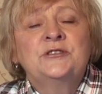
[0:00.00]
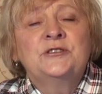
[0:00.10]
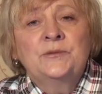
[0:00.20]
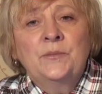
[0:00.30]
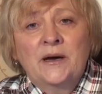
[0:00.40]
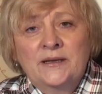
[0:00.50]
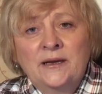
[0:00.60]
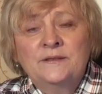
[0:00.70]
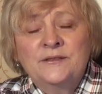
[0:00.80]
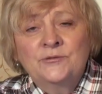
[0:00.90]
Even if
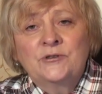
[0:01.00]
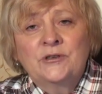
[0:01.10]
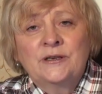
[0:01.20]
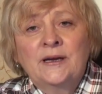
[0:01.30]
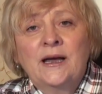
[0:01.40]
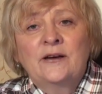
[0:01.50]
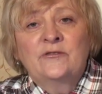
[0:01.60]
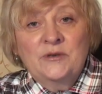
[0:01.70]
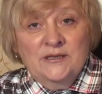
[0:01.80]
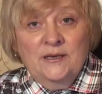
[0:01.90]
dreams are
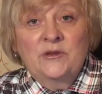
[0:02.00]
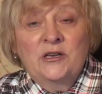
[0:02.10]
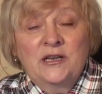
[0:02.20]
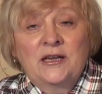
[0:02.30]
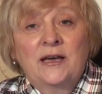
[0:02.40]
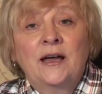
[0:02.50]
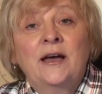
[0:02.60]
prophetic but negative,